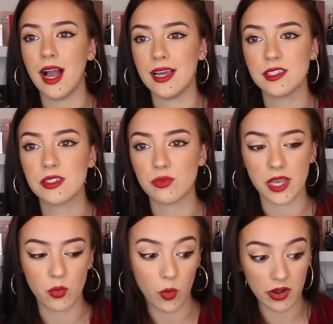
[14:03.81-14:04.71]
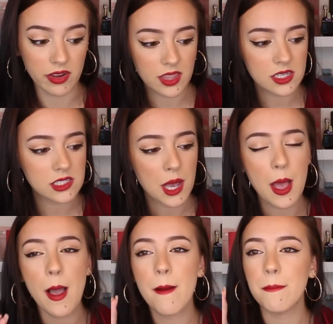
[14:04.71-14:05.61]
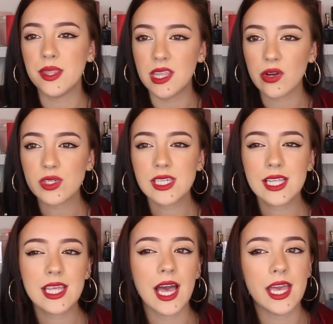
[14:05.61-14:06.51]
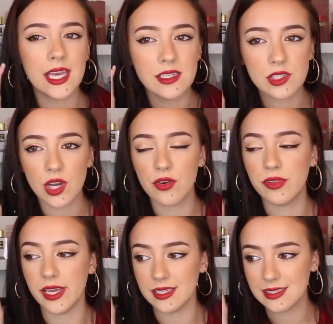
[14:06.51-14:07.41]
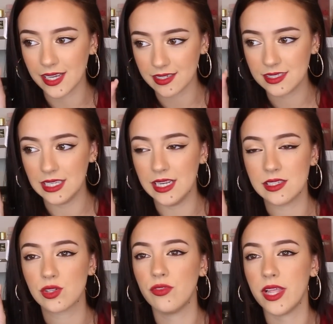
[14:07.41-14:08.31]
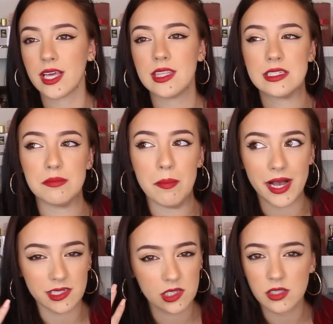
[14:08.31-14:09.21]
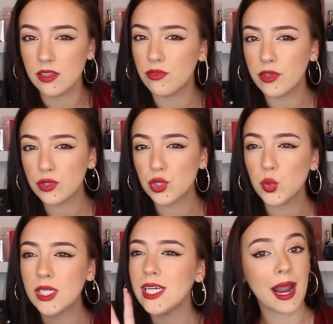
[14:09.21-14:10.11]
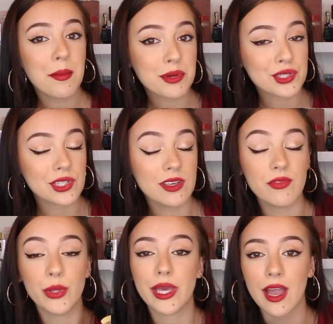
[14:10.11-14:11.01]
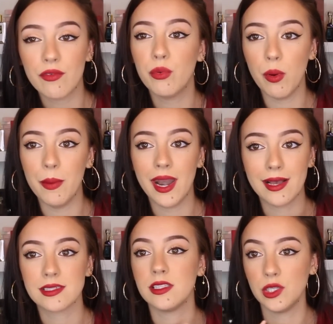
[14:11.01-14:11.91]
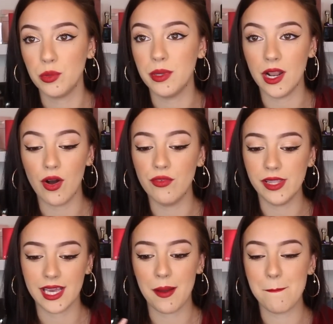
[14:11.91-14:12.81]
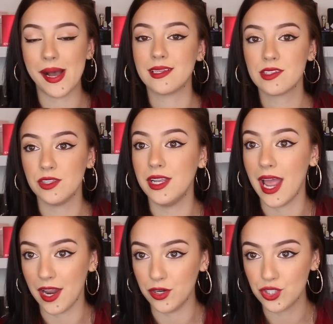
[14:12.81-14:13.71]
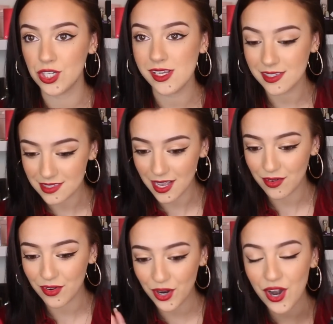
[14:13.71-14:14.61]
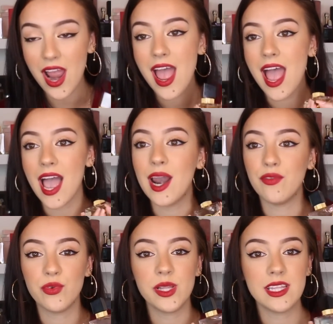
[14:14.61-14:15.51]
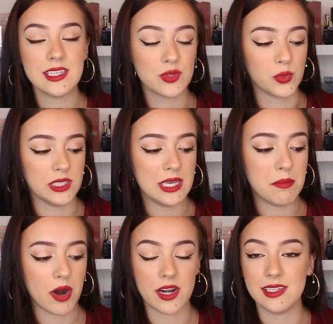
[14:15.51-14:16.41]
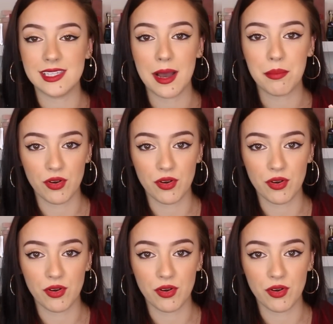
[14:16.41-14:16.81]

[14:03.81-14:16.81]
guy like wearing this. But there is like that hint of like sexiness, of like this masculine feel to it. And I personally feel like every woman has a little bit of like a masculine energy inside of her. And I feel like this really embodies that